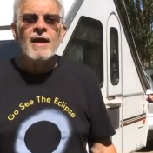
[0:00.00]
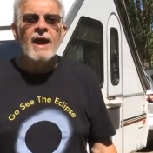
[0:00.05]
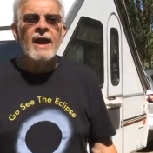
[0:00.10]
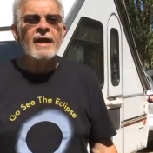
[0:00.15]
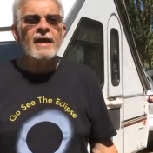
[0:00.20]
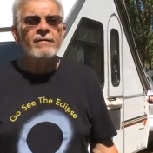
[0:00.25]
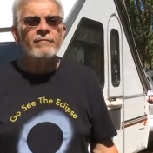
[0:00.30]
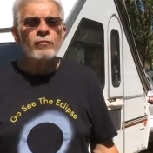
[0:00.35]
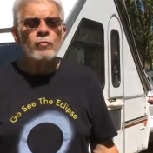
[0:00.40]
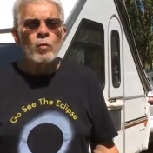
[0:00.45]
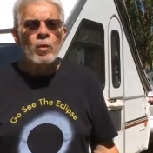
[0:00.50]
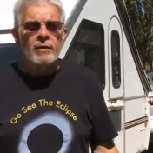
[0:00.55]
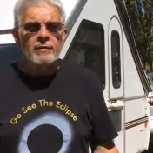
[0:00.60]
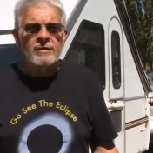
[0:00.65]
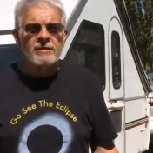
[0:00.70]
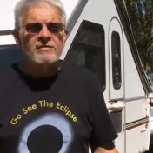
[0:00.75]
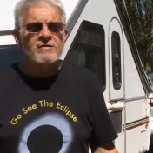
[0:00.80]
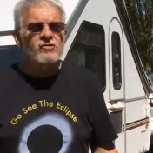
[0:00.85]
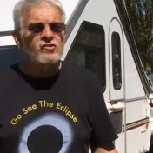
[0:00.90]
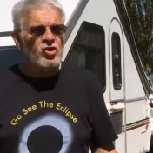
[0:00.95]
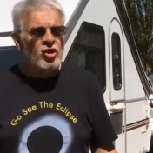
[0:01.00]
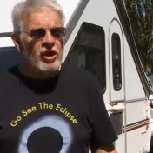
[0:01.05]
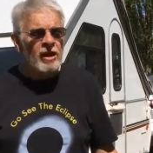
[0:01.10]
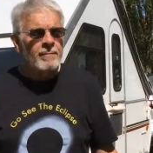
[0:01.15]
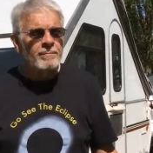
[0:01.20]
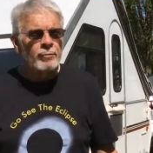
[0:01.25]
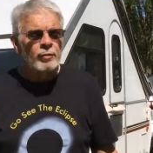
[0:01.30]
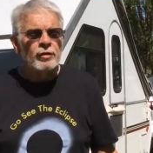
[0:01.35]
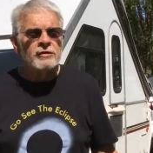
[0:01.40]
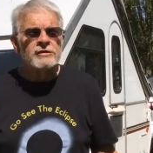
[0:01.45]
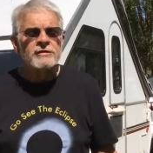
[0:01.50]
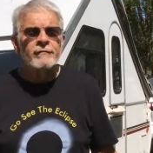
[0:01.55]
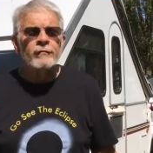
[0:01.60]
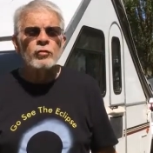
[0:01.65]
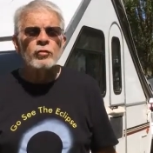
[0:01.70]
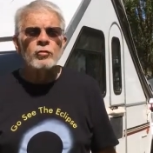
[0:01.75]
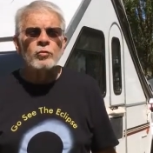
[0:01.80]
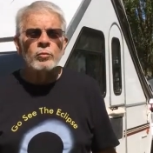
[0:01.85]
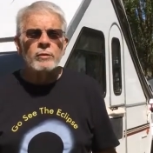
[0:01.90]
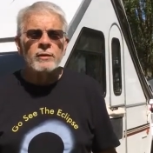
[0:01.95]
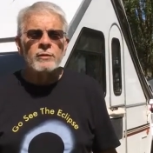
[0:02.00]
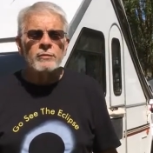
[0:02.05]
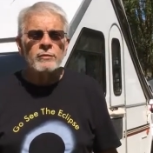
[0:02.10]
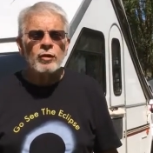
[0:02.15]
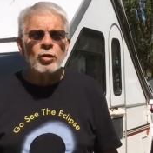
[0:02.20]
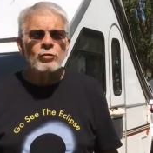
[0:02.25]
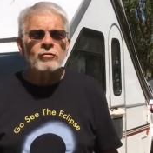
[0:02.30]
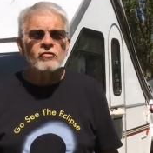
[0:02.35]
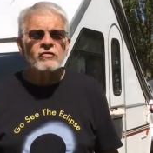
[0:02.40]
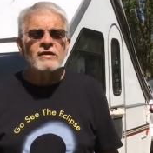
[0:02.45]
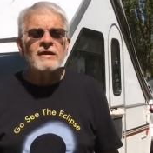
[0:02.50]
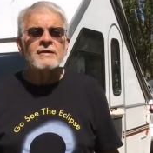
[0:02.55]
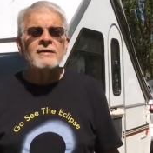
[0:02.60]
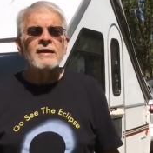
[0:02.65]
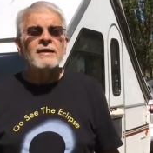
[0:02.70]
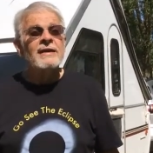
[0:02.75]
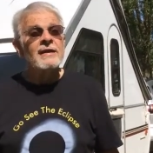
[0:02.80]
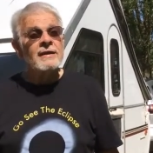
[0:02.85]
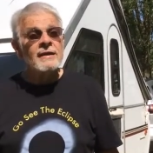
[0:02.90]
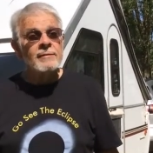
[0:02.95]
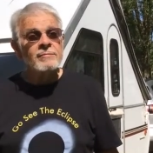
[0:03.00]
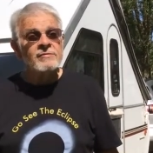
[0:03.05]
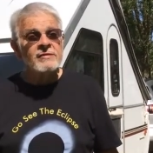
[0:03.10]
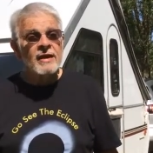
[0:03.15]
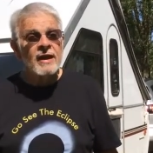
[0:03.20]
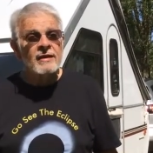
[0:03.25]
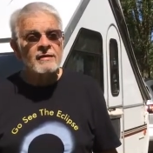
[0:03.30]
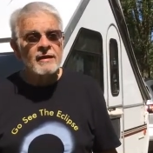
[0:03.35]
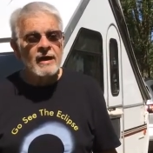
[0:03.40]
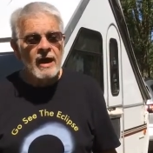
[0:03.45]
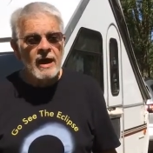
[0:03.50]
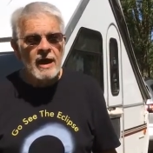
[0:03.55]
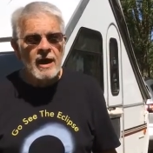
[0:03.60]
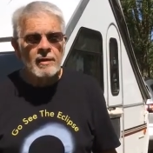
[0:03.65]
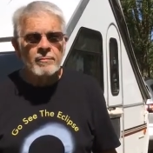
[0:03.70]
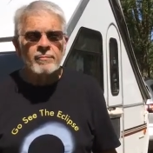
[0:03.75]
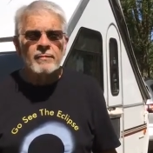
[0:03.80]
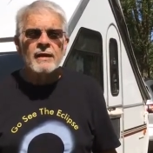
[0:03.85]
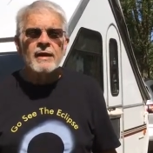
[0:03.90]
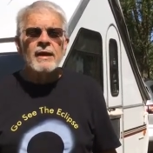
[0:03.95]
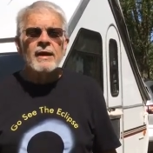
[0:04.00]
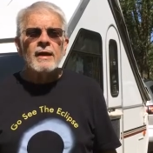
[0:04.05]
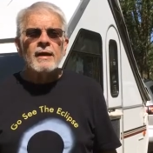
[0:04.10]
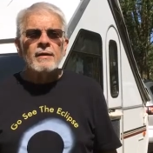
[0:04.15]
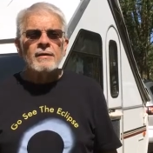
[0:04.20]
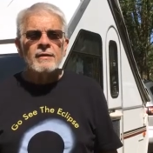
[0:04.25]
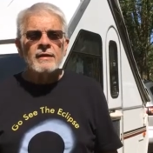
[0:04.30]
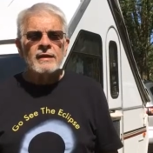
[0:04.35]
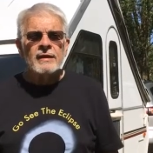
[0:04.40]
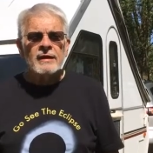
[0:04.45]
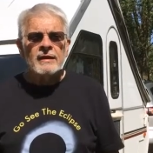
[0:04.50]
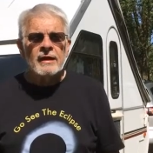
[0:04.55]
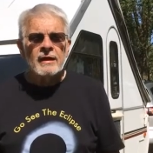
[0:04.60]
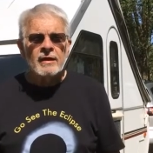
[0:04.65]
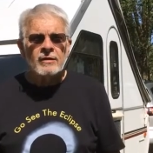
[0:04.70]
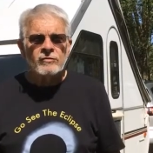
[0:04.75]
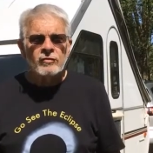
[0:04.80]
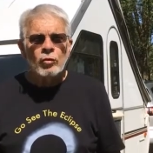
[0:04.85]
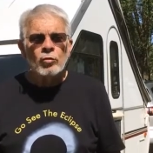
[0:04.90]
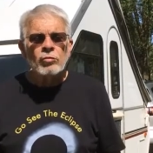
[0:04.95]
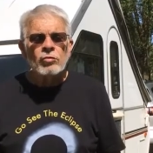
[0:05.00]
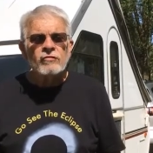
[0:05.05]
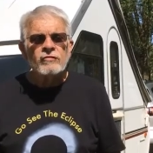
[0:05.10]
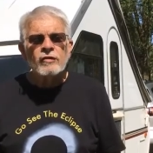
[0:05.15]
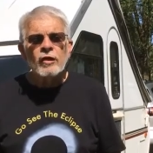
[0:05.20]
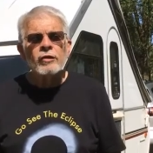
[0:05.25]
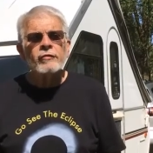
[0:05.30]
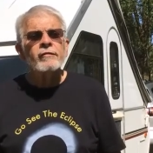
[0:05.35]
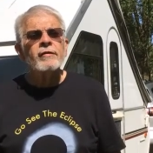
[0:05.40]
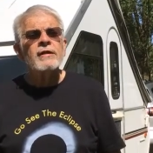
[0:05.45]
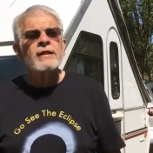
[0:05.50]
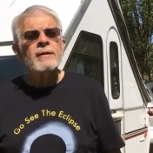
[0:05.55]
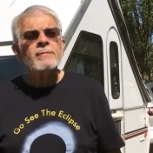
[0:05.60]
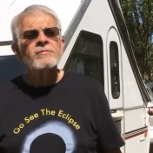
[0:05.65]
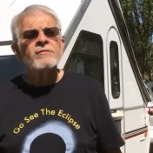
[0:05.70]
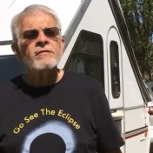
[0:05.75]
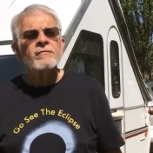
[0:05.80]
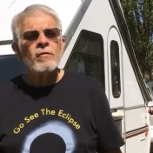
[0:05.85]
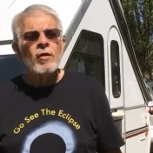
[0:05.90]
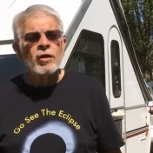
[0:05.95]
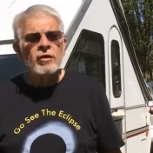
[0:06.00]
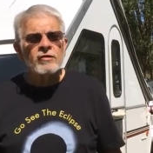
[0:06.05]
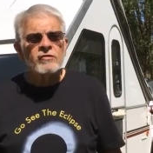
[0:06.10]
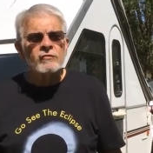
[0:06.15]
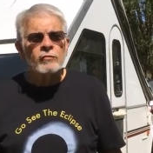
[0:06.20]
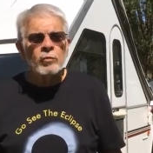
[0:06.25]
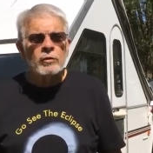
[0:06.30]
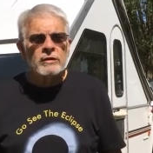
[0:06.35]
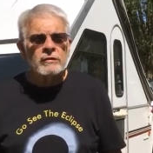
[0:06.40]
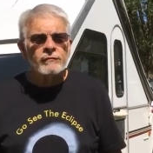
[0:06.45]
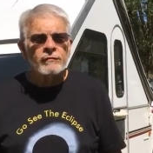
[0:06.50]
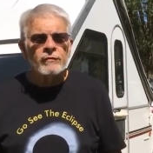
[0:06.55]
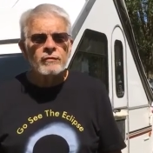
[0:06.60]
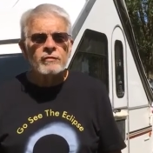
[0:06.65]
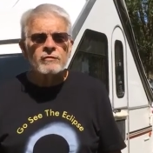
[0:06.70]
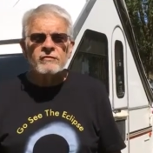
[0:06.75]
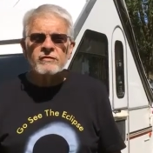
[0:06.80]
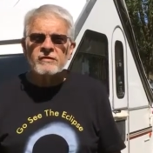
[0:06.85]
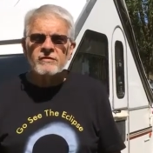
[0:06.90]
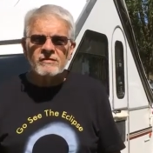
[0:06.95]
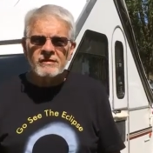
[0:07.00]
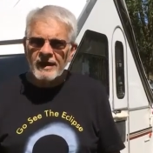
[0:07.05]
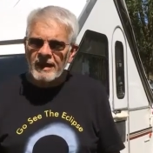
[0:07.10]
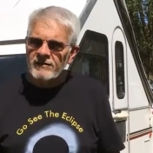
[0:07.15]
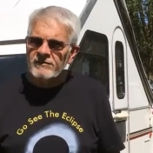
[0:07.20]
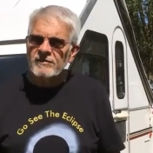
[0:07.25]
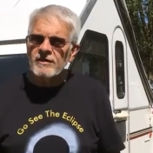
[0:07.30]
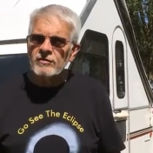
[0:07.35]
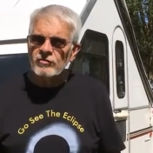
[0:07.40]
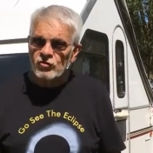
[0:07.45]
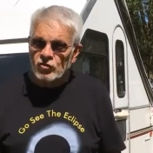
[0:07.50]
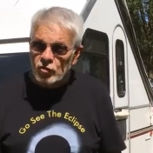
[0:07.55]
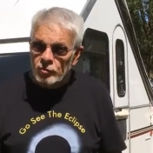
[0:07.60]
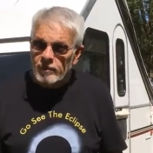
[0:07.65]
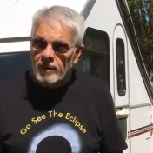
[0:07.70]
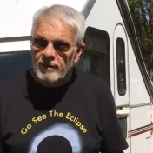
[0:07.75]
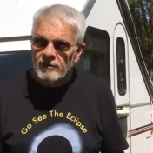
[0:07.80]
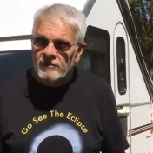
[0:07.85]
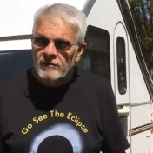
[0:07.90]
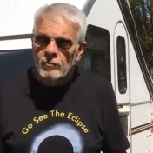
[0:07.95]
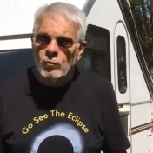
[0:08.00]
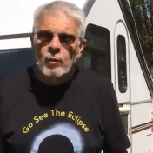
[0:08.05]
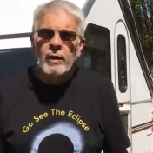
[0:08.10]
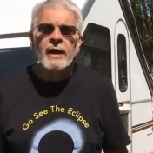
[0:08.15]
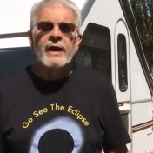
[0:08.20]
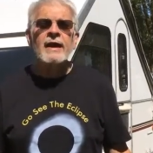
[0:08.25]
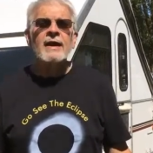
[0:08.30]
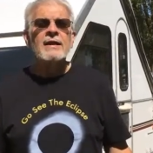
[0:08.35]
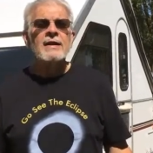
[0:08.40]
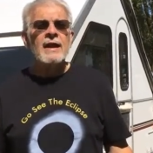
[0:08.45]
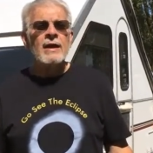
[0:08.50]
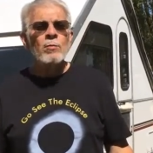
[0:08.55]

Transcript: Hi everyone, this is Chap Percival with Go See The Eclipse dot com. The uh, total solar eclipse of August twenty-first is less than two months away.